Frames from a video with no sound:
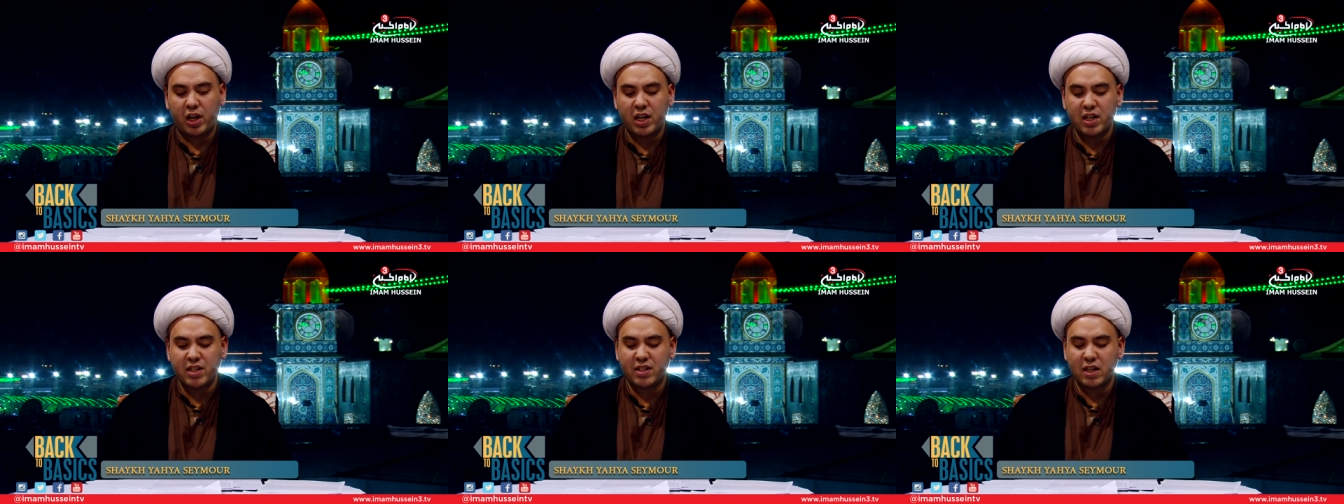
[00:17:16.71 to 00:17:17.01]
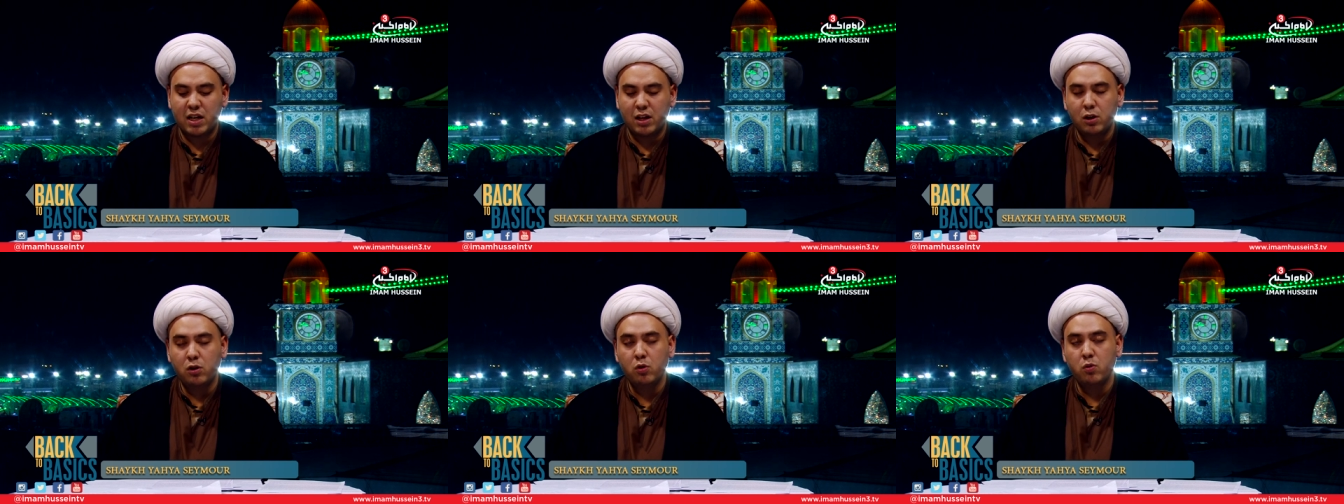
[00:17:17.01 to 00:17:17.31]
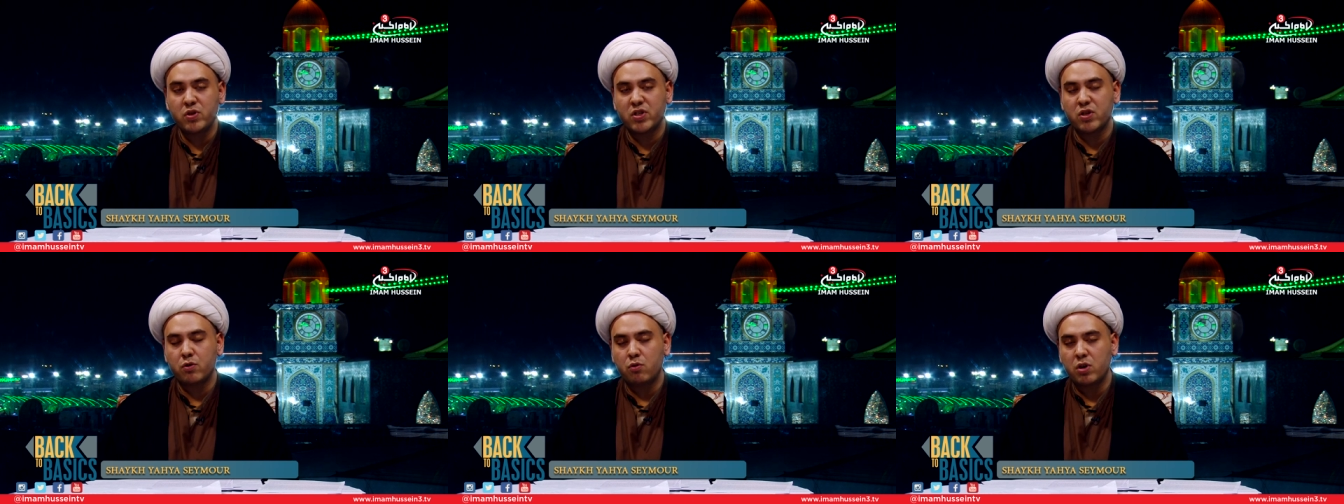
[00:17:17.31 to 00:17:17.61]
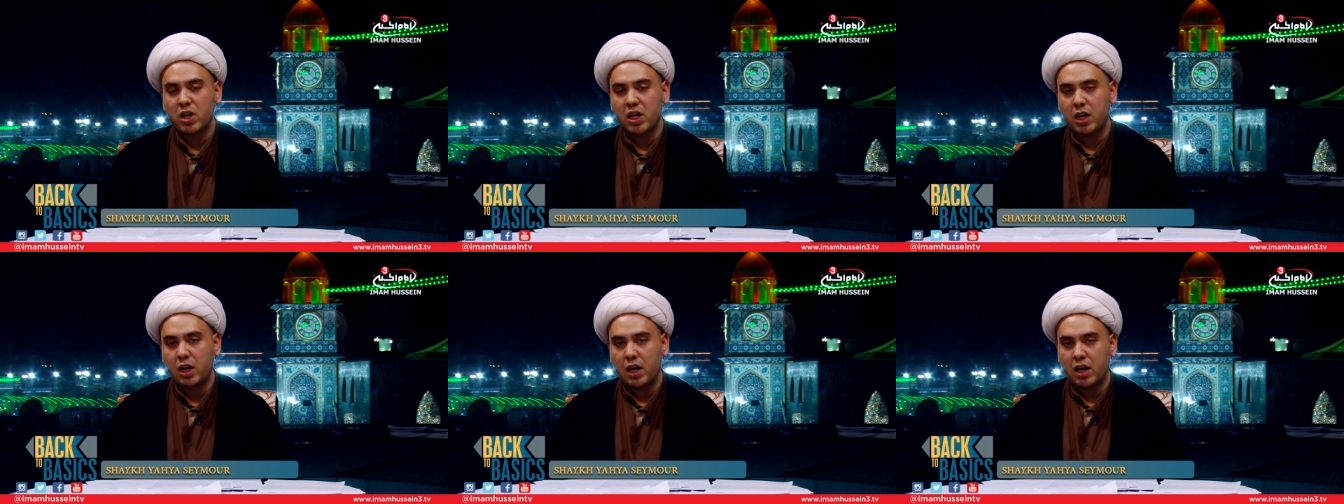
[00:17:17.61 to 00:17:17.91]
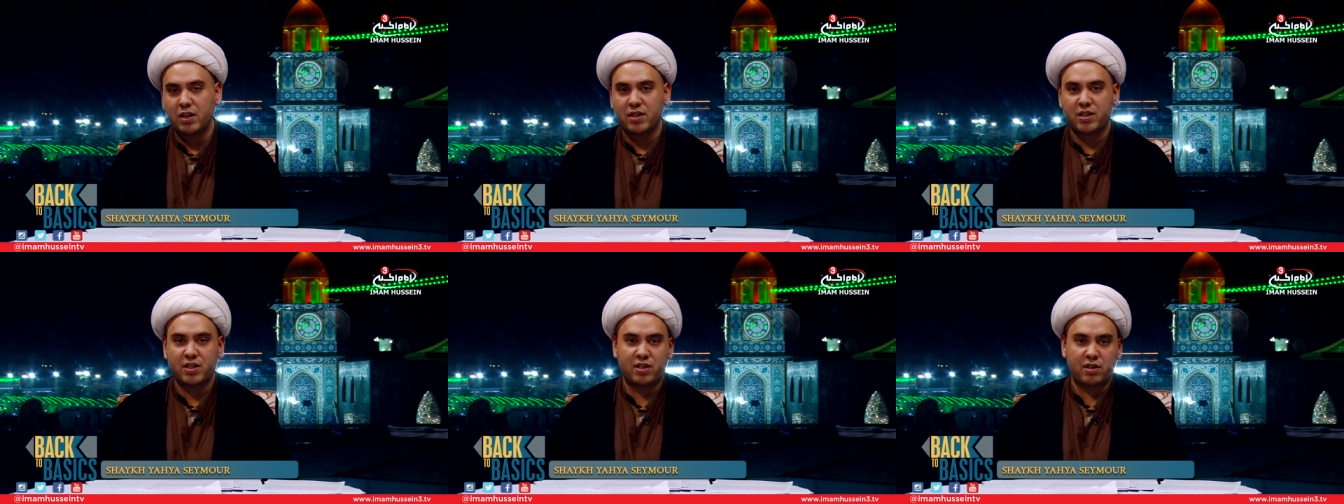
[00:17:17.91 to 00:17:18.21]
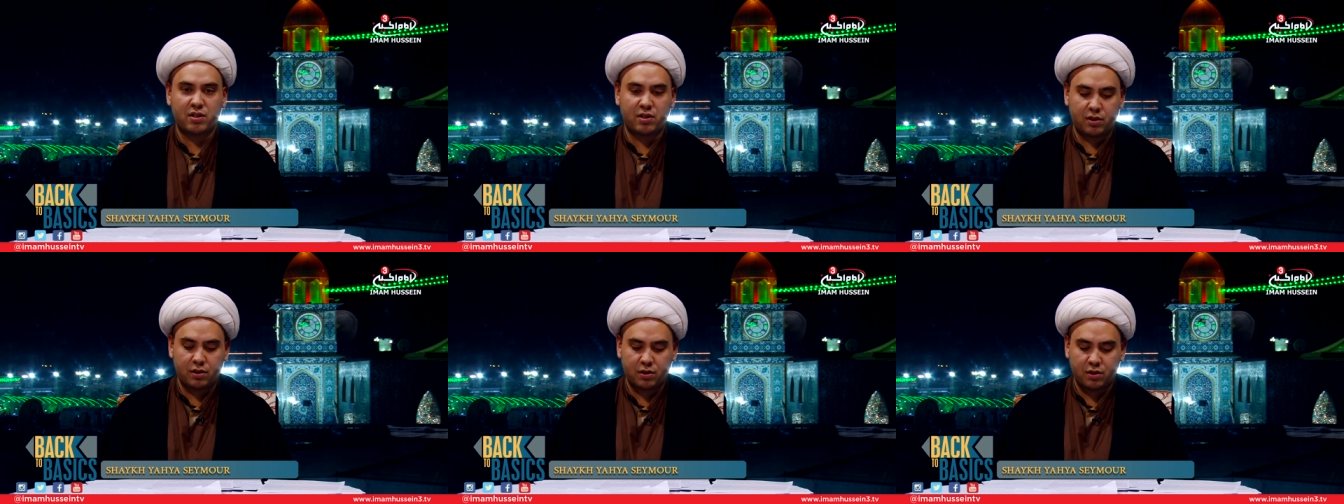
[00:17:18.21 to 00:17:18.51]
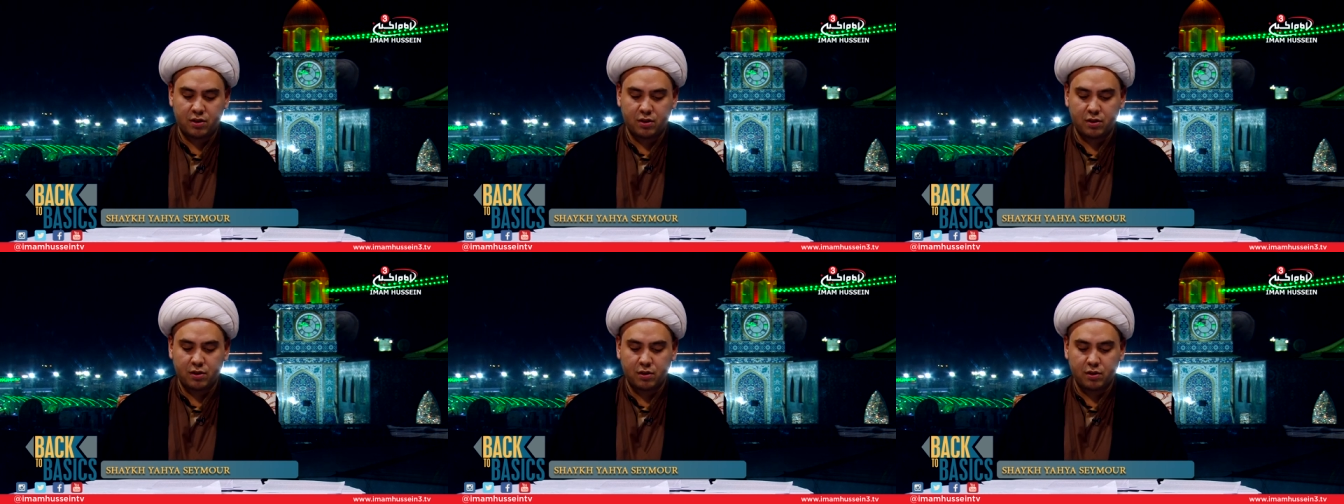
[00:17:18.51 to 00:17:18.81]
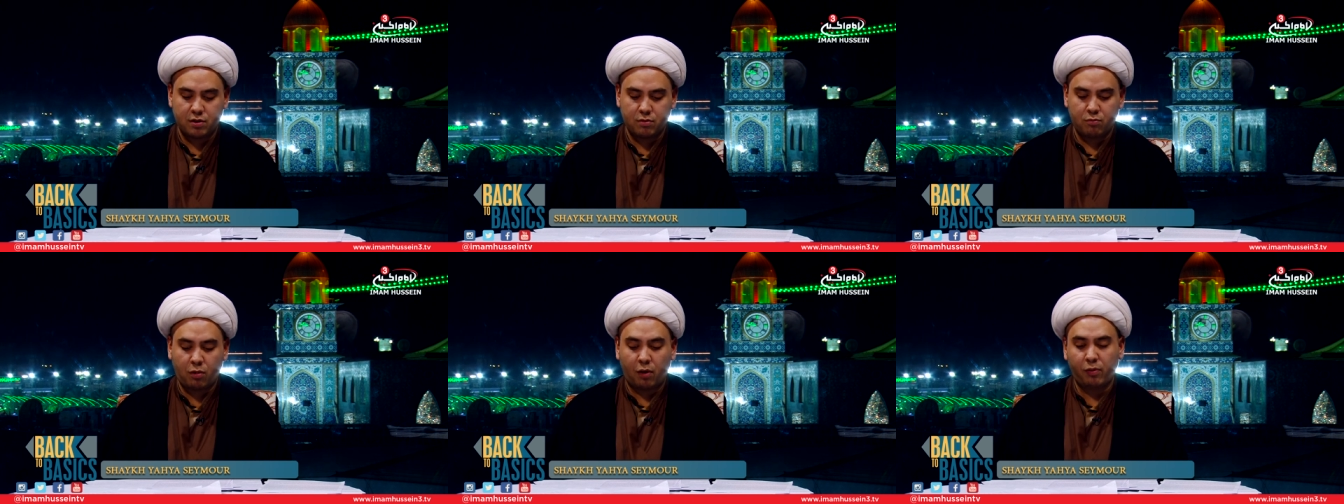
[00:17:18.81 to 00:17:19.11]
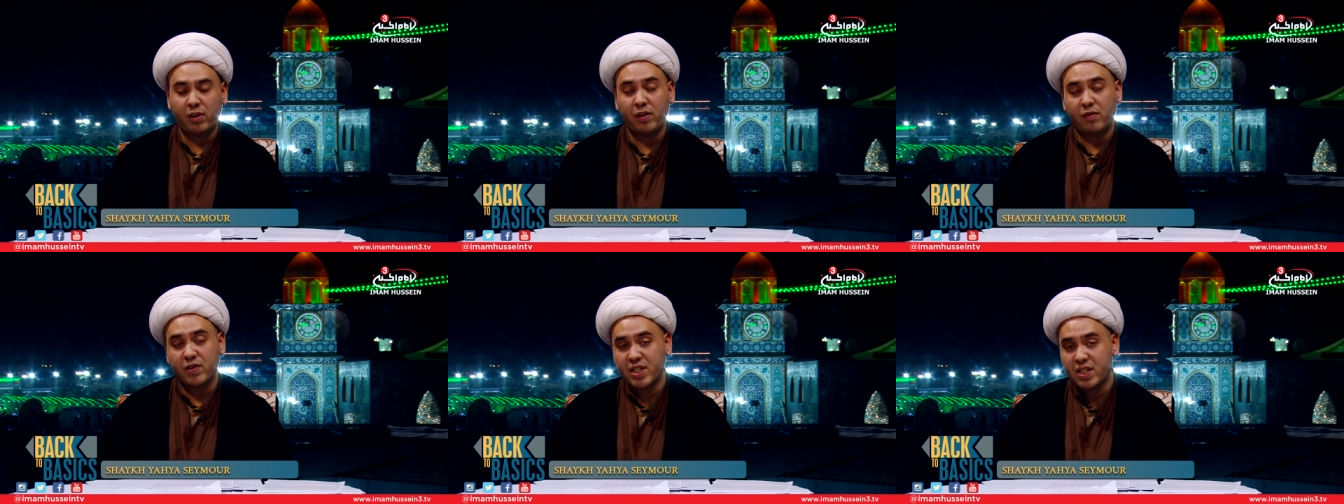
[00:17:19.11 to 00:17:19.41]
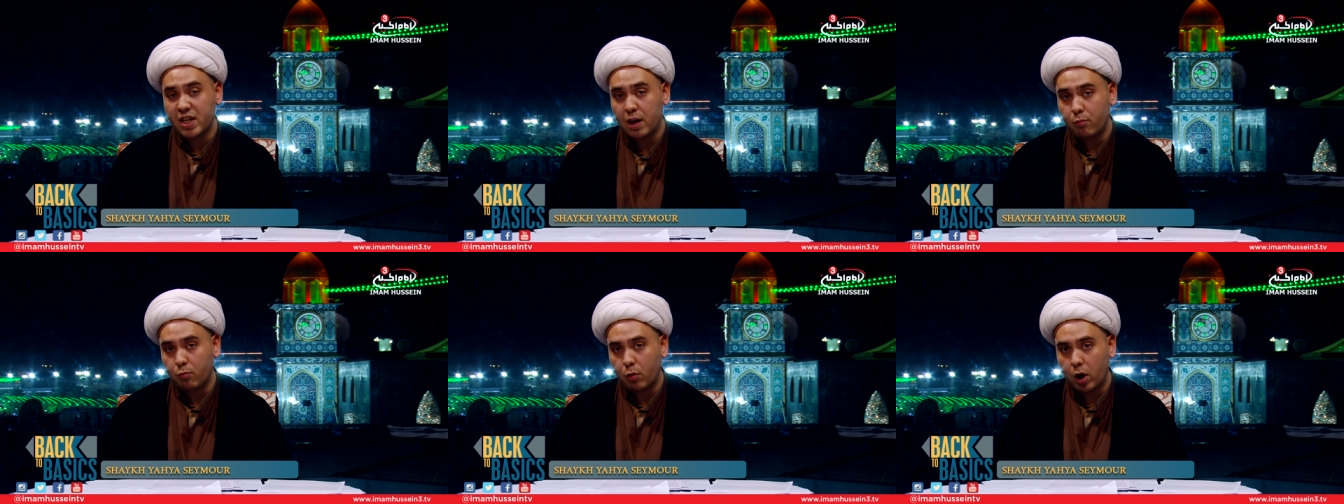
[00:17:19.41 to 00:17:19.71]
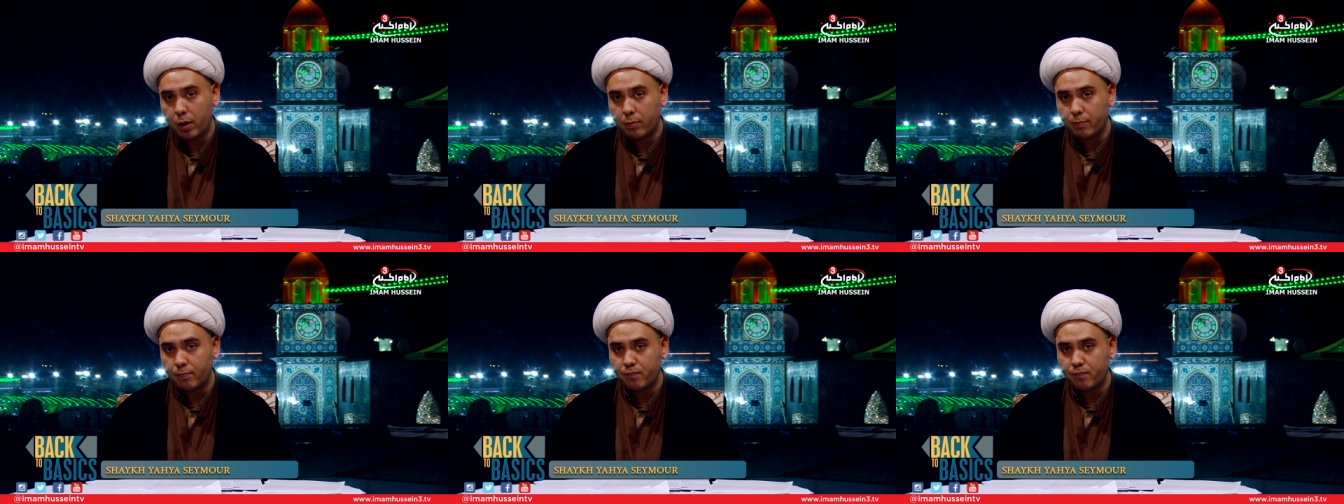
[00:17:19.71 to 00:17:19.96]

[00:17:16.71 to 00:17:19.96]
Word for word: is illusory in roughly the same way.